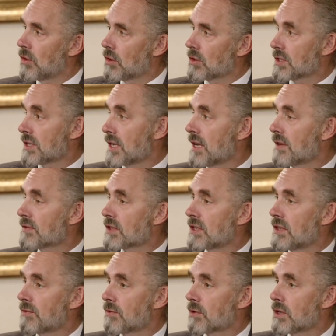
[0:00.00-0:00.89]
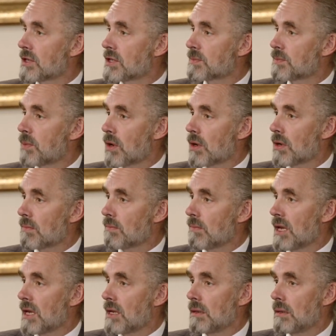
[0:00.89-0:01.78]
Dostoevsky, for his
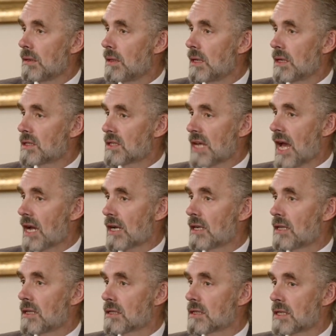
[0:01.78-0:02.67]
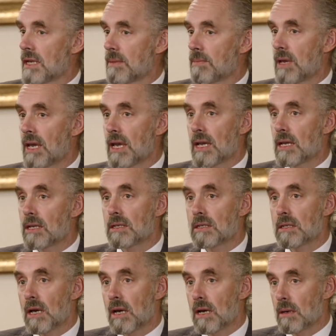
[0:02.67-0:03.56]
part, made exactly the same
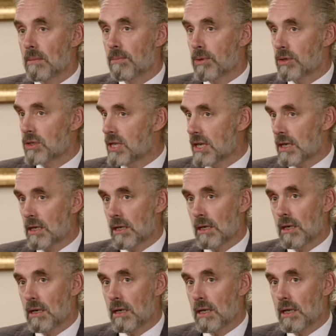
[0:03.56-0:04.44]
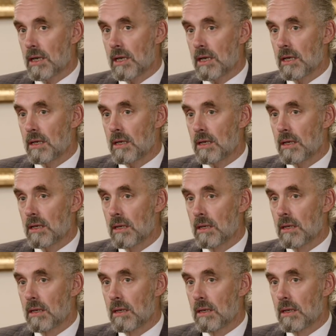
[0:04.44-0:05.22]
case, uh, particularly in,